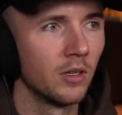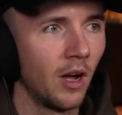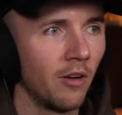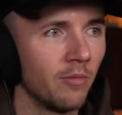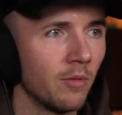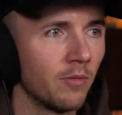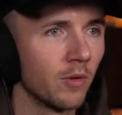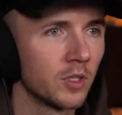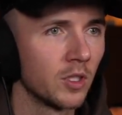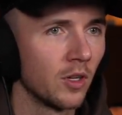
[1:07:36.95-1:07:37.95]
I've been
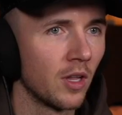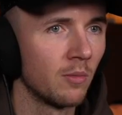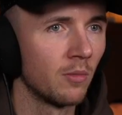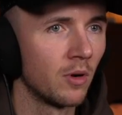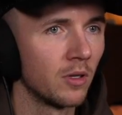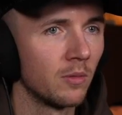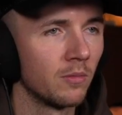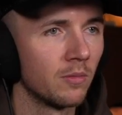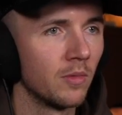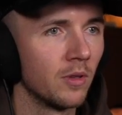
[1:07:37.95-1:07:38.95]
focusing on that more than
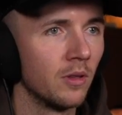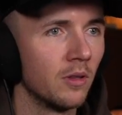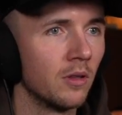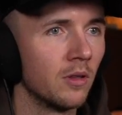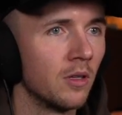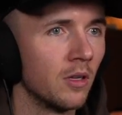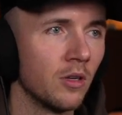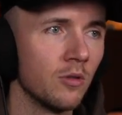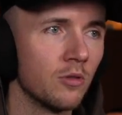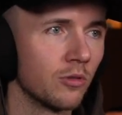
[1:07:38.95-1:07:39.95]
the
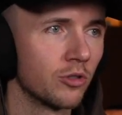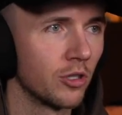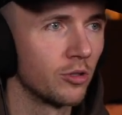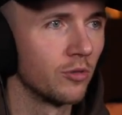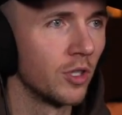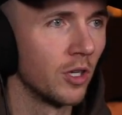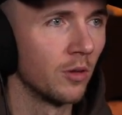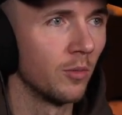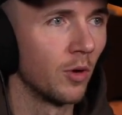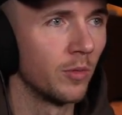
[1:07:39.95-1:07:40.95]
usual stretch routine at the
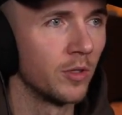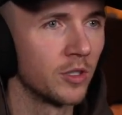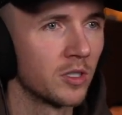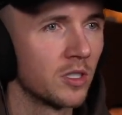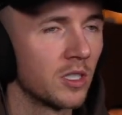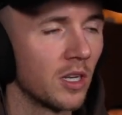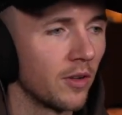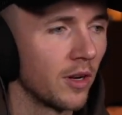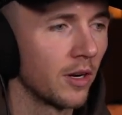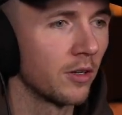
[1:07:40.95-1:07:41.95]
moment, just to see how
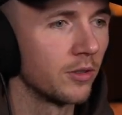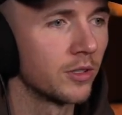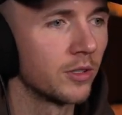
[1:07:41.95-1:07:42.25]
that goes.